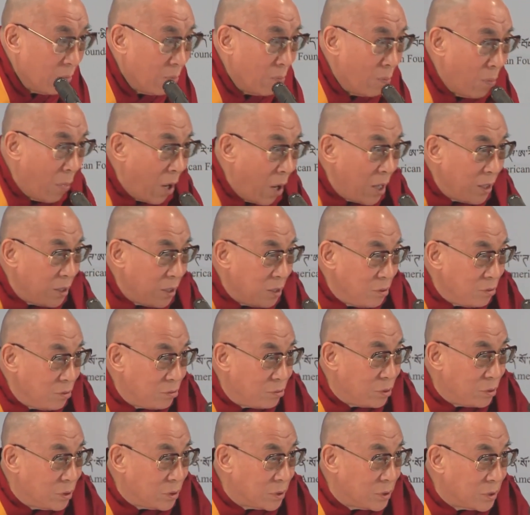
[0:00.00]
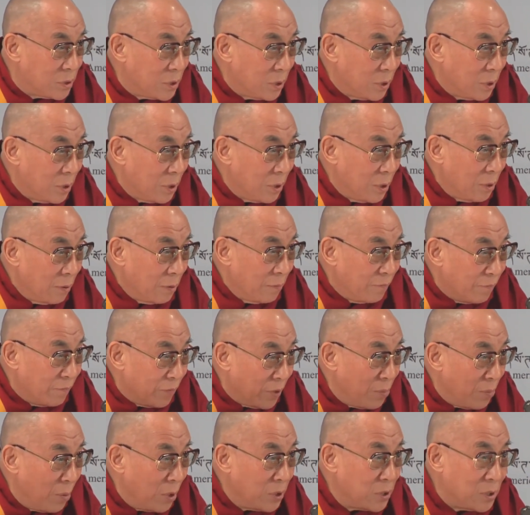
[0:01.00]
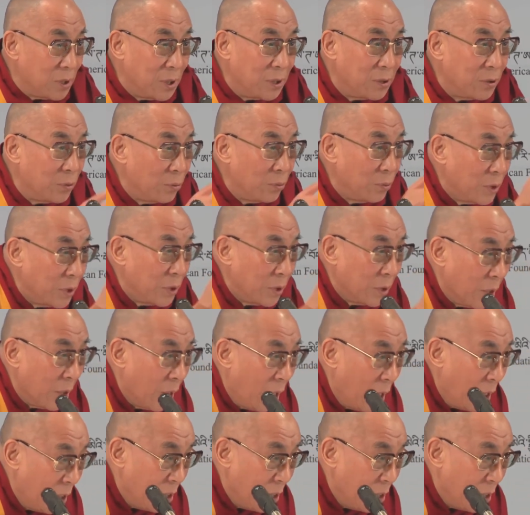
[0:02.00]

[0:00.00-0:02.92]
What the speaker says: My interest very much related with their